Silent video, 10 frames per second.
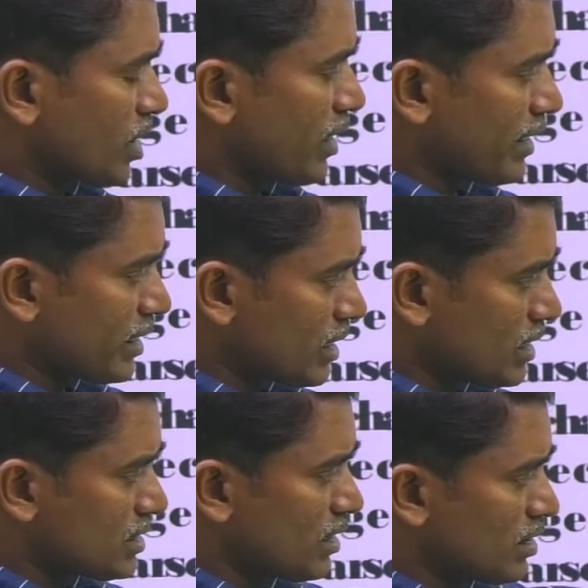
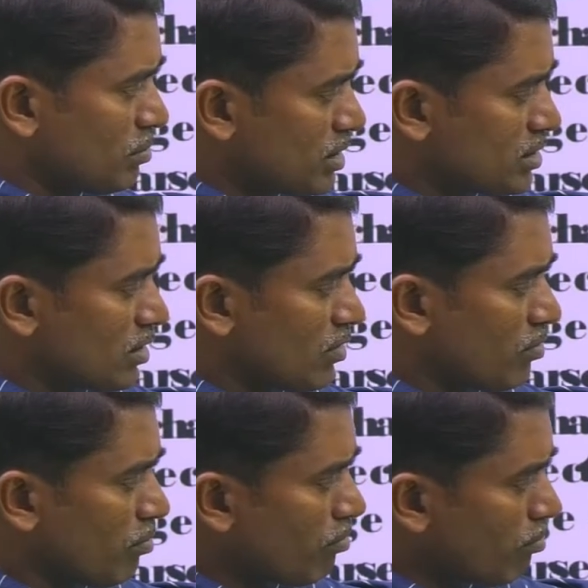categorized on the basis
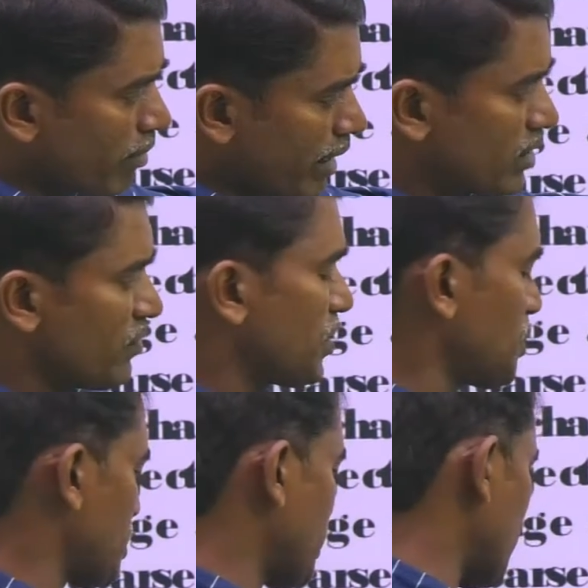of
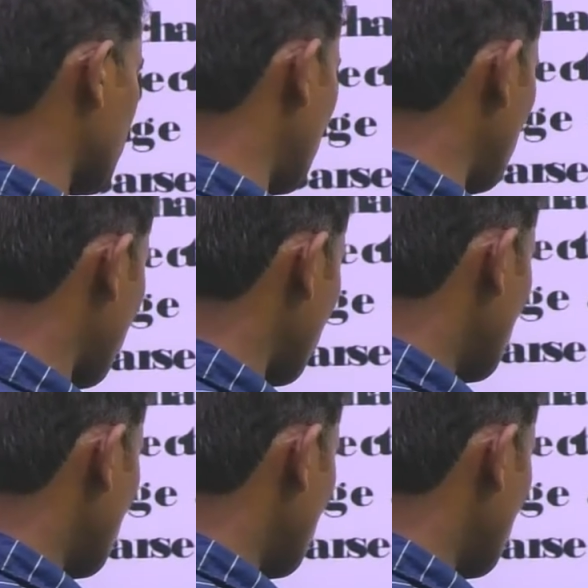magnification and resolution.